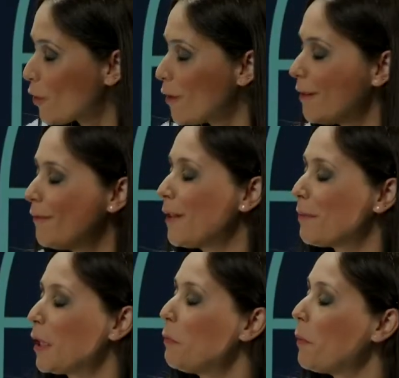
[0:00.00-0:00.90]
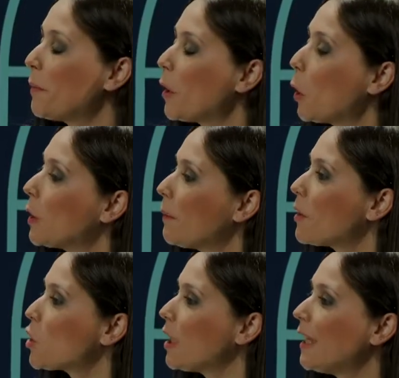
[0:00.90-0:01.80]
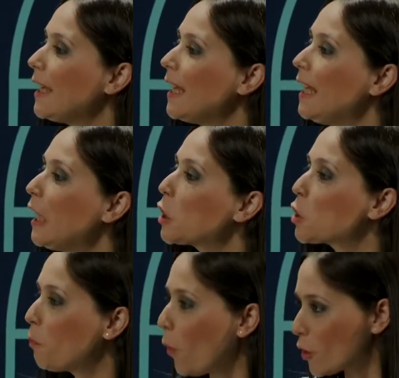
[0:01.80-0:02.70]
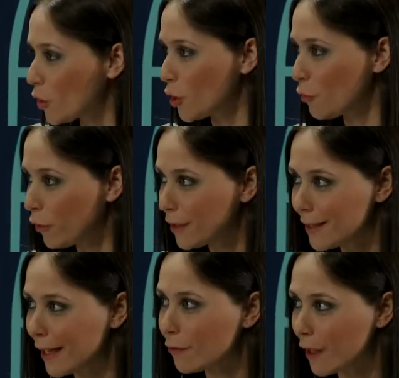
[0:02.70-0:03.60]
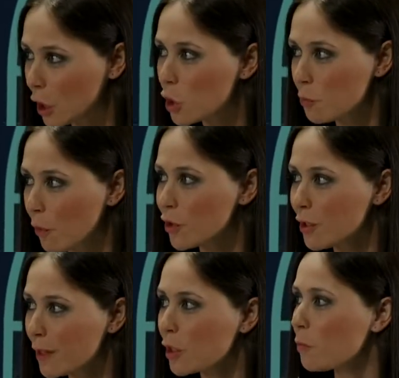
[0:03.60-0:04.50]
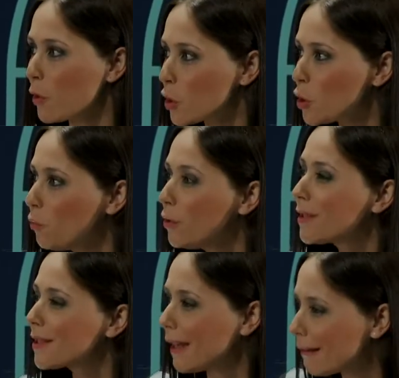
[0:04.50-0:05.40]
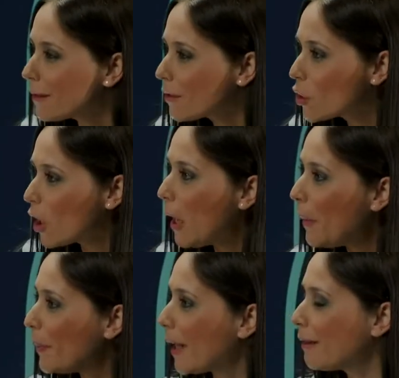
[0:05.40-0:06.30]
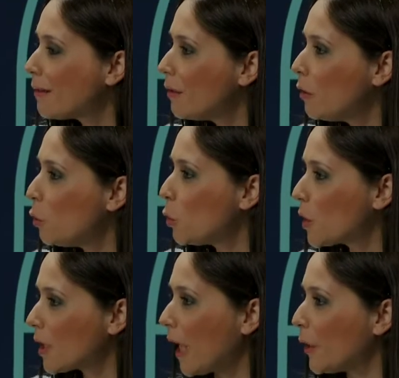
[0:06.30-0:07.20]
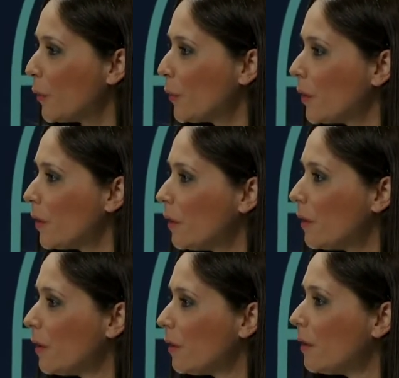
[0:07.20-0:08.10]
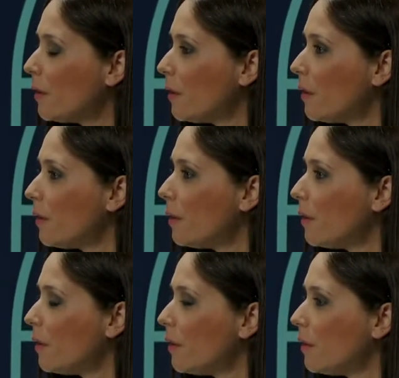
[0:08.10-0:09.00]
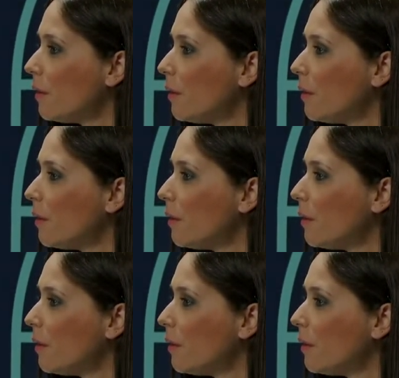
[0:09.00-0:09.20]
like, we will have a first round, but what about responses? Was it able to offer swift responses given